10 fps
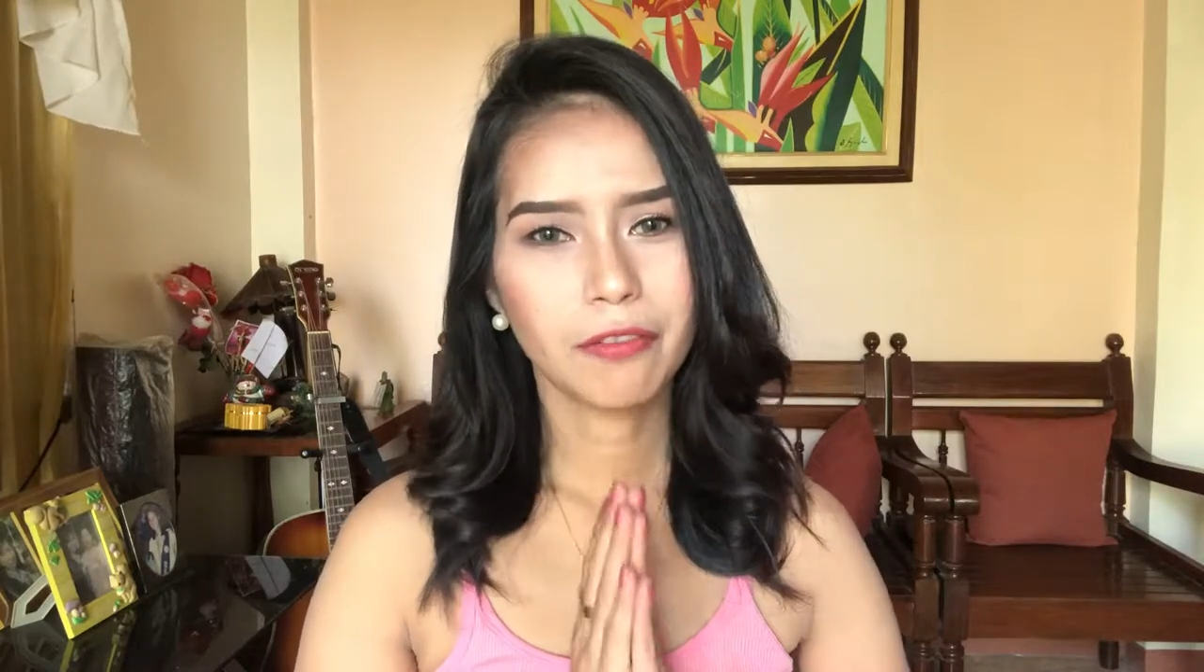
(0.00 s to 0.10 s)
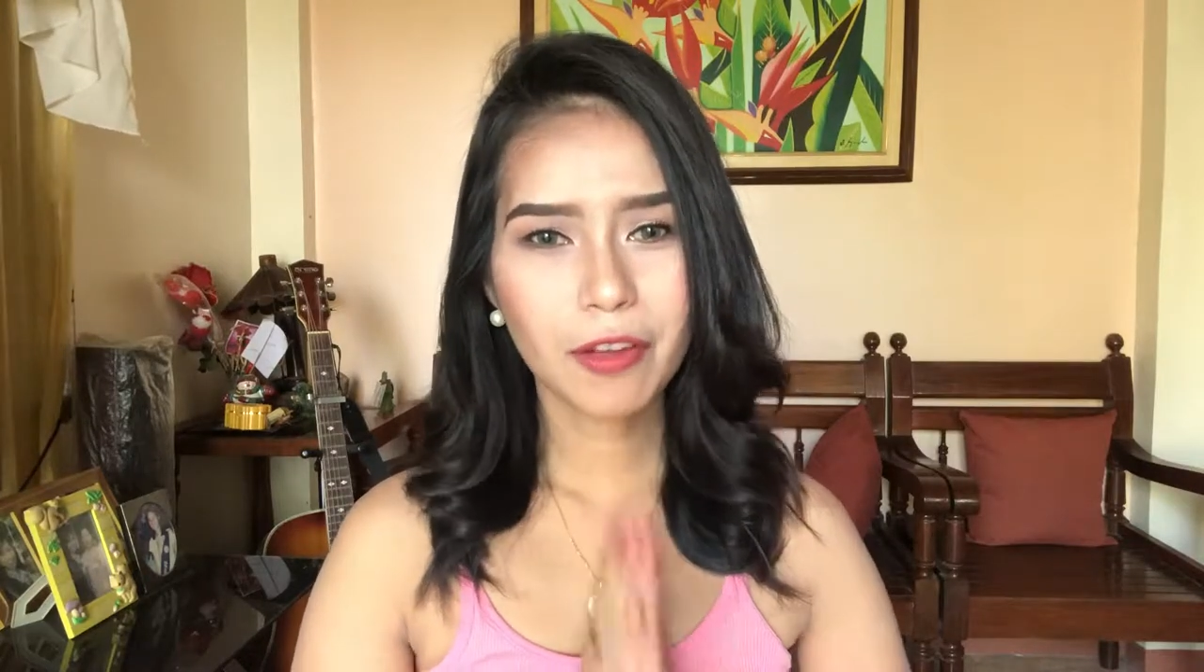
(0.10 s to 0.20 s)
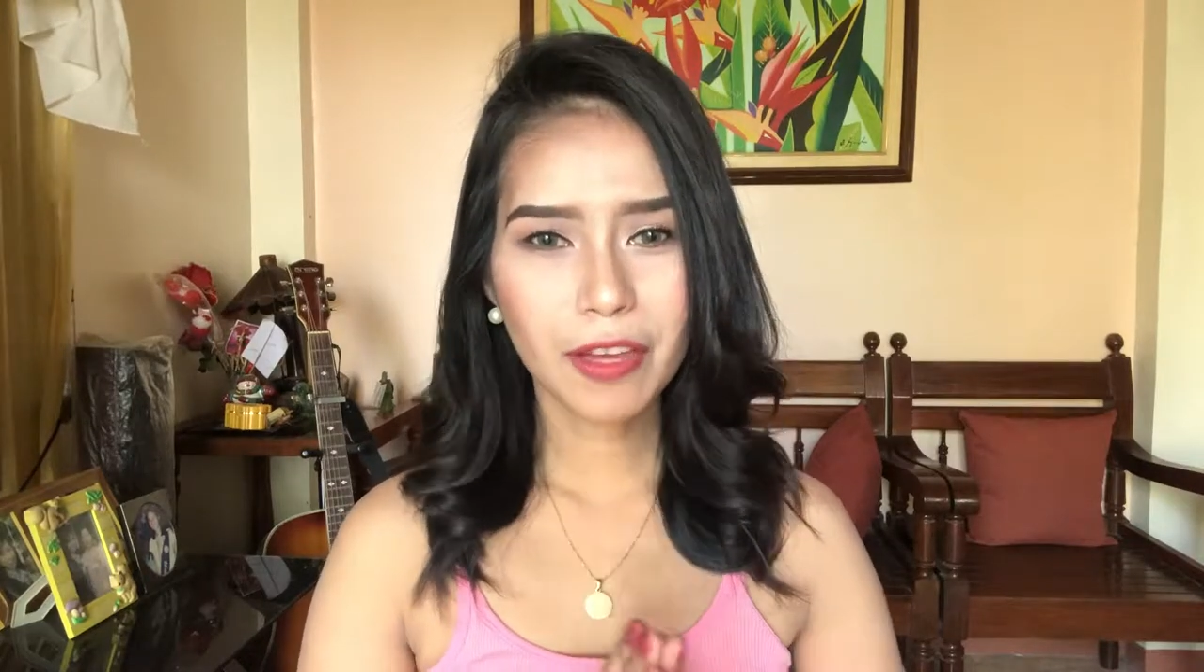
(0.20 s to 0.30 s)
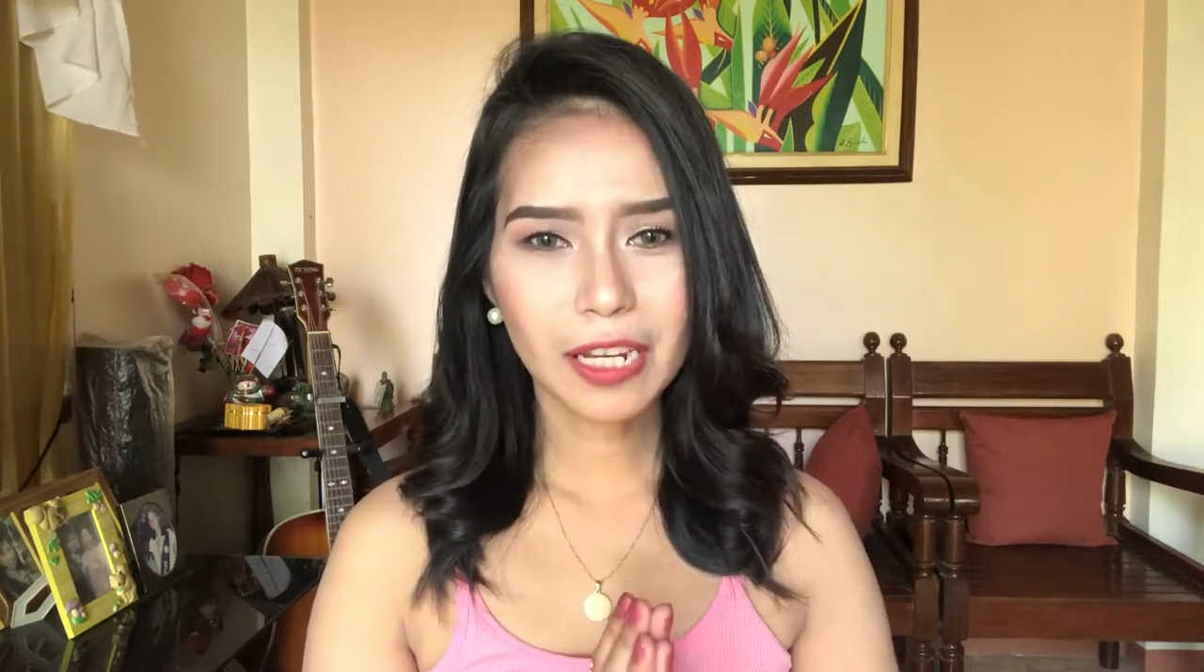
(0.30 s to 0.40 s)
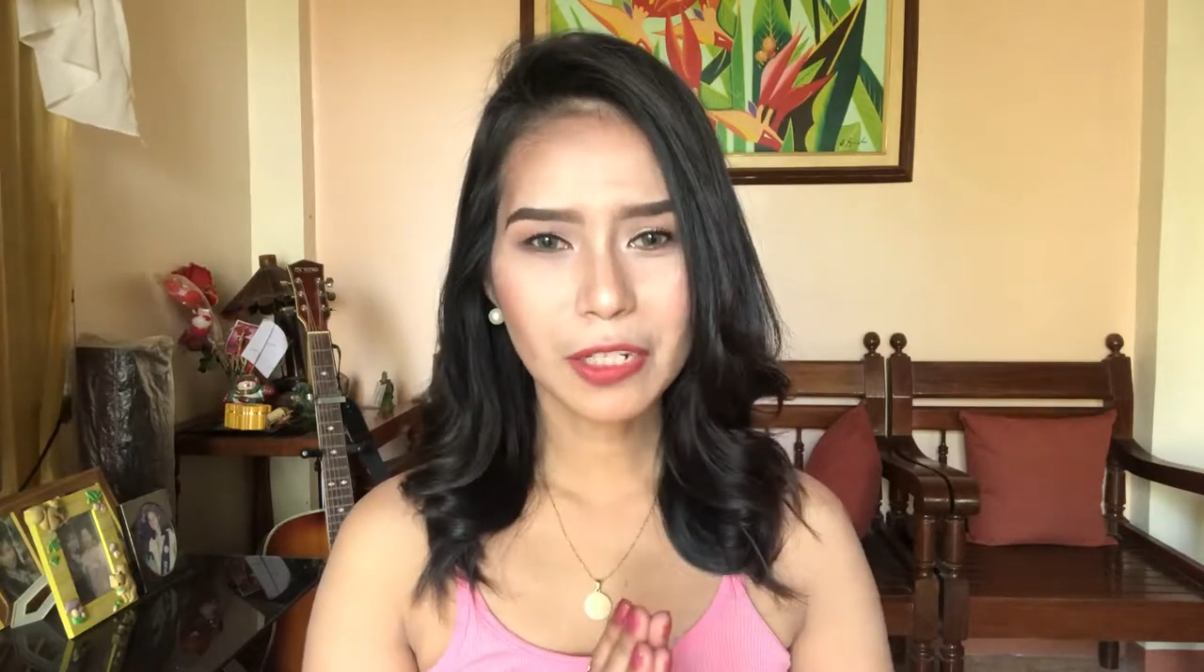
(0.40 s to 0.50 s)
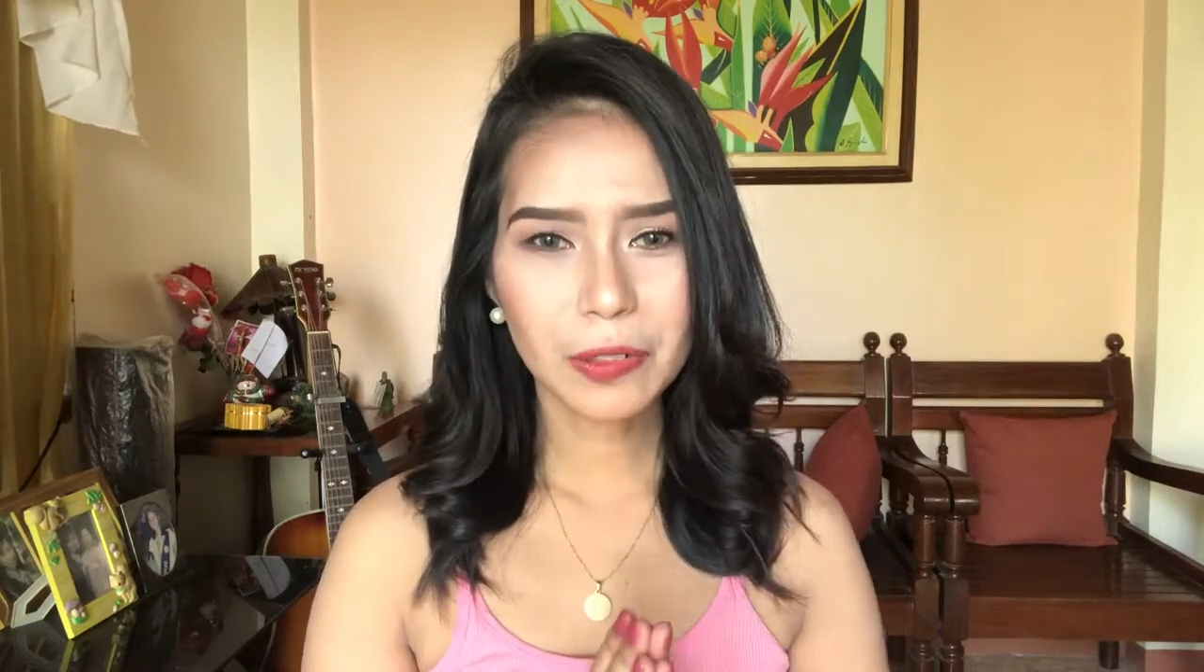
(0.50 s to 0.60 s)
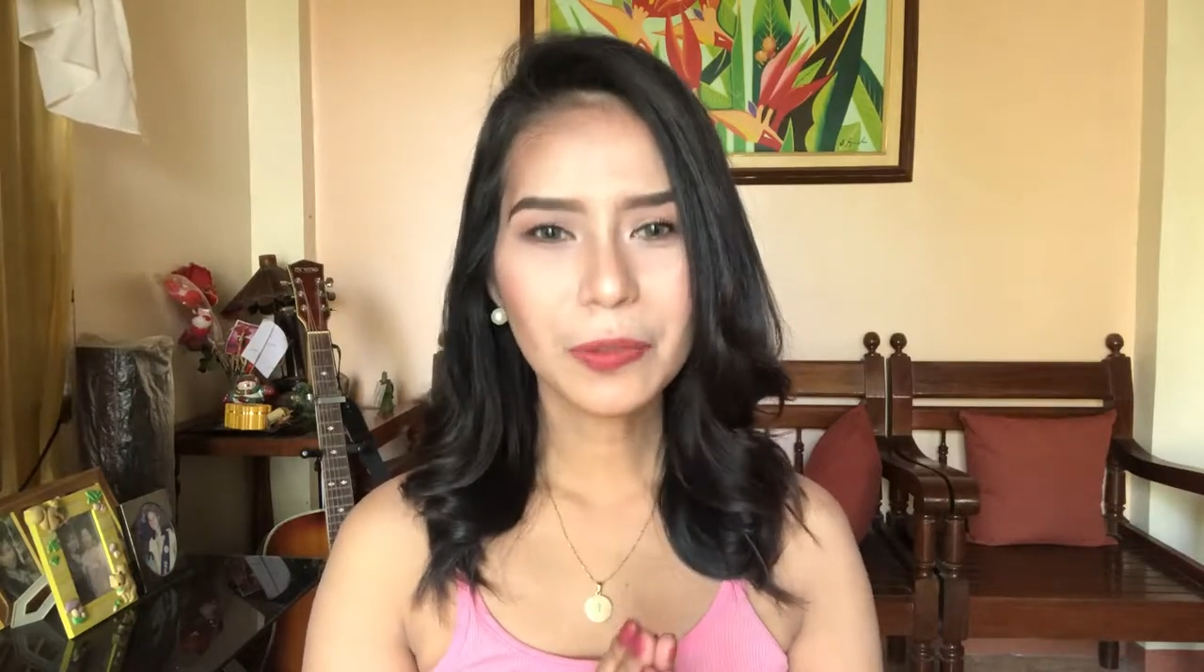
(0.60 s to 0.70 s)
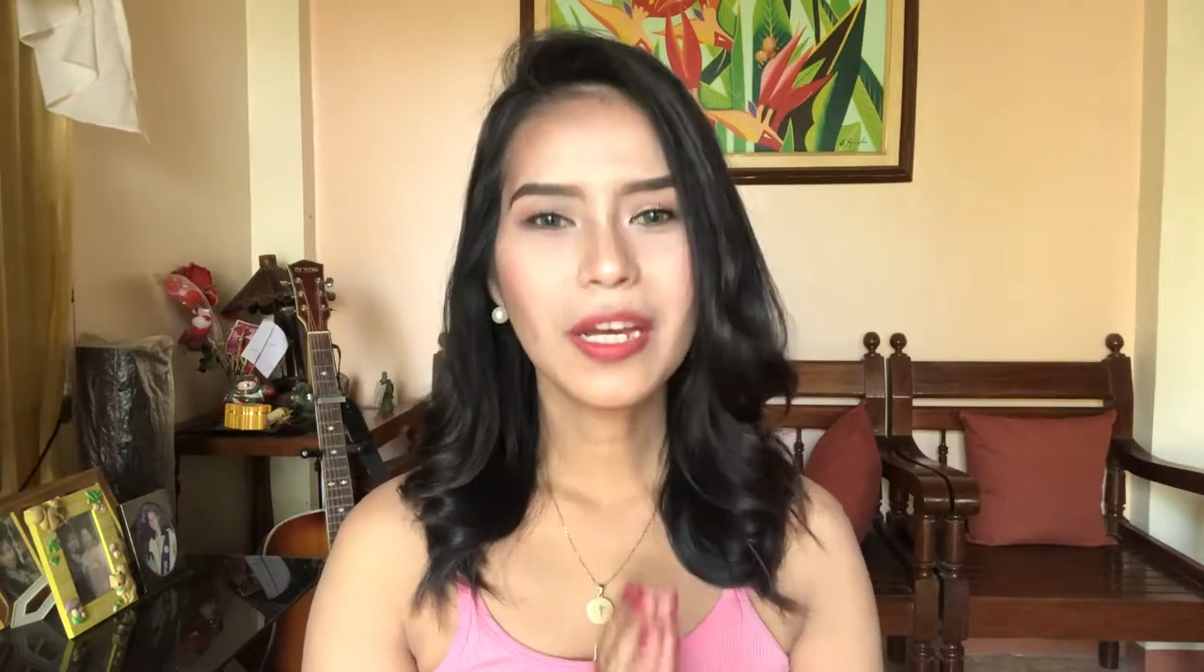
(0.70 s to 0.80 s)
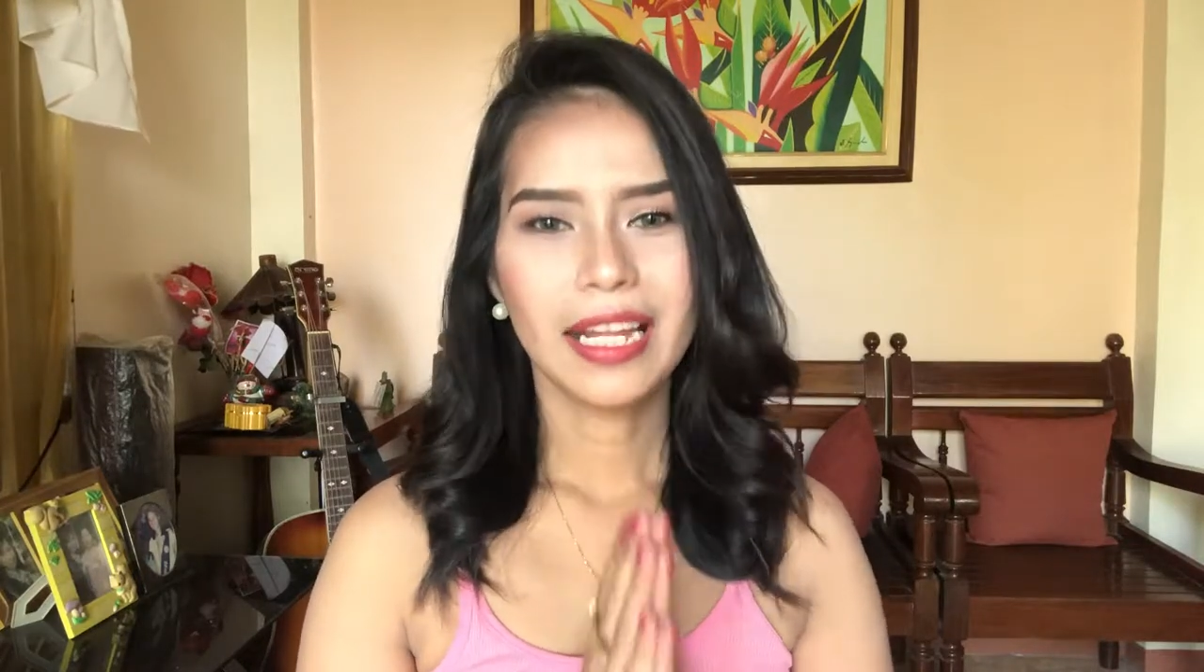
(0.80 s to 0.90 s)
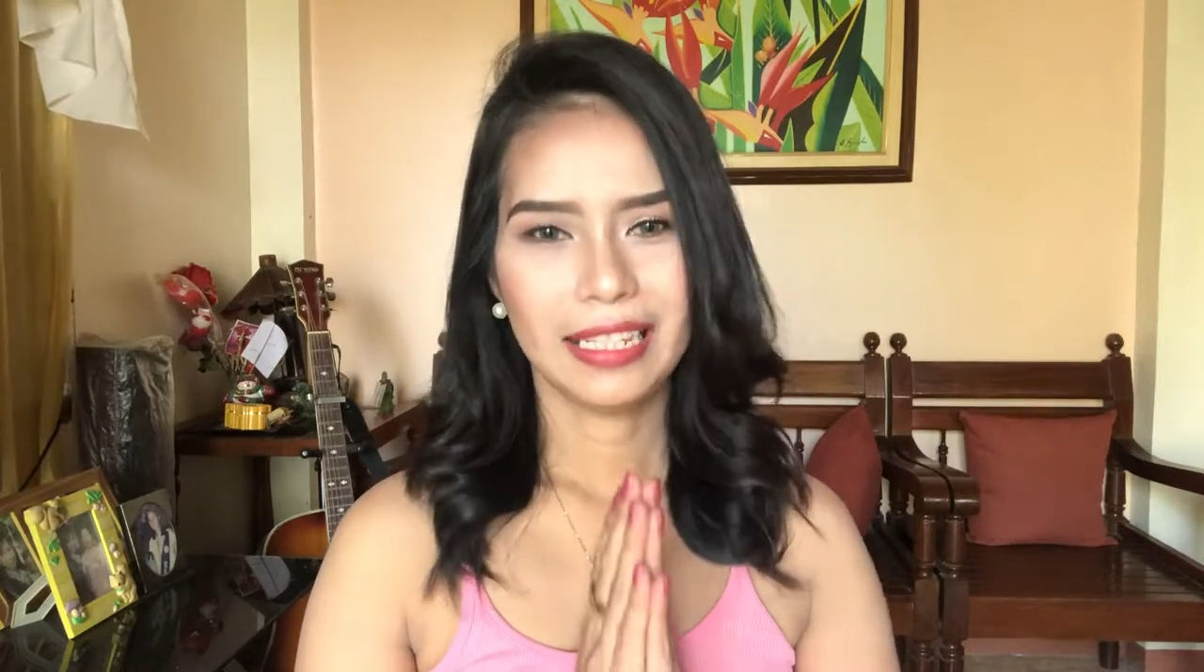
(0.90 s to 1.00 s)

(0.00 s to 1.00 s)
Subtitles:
further ado,